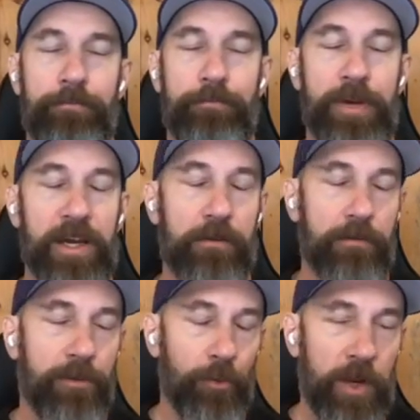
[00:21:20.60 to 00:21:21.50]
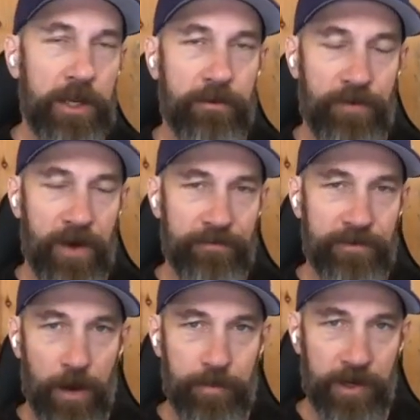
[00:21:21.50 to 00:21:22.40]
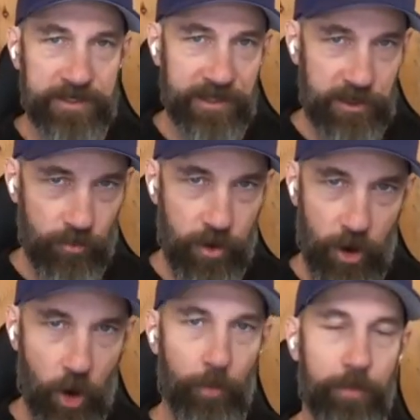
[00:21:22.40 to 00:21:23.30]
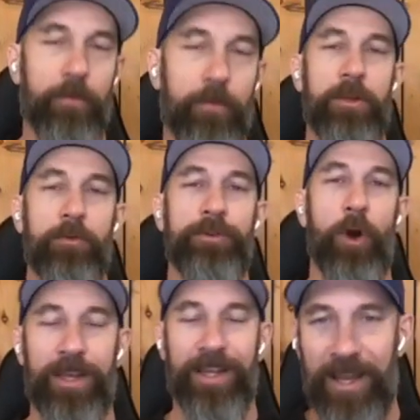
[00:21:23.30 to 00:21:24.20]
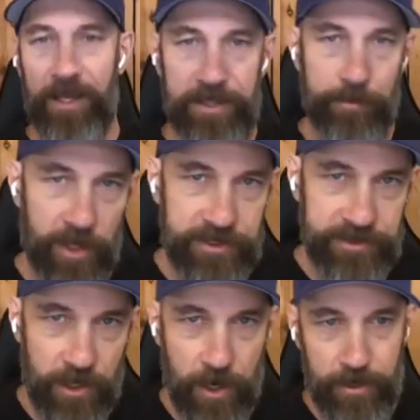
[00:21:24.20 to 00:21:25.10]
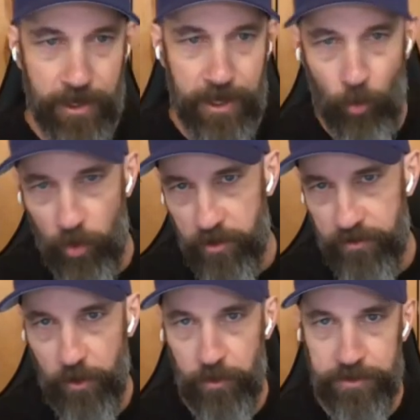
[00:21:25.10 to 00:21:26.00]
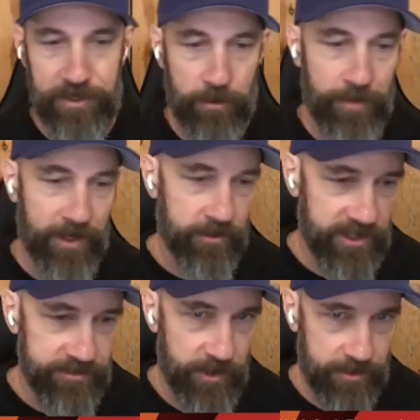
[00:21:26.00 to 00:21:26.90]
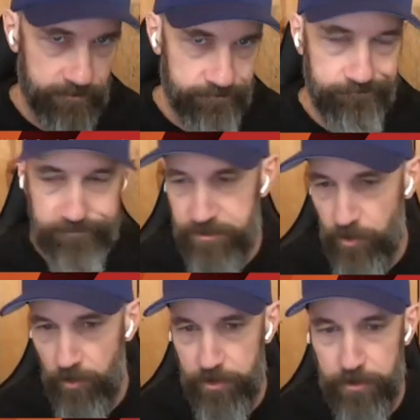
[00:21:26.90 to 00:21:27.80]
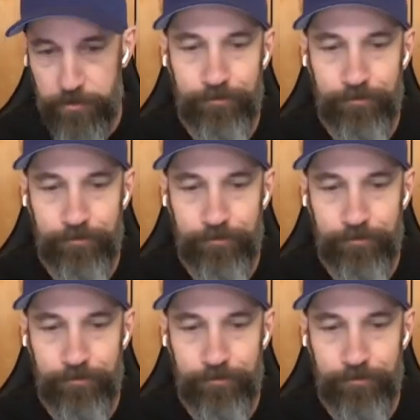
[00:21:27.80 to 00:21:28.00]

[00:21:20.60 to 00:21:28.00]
pick 3 to 5 topics that you hope that you don't get any simulations on and work those in your Becker test bank. That's what I would do.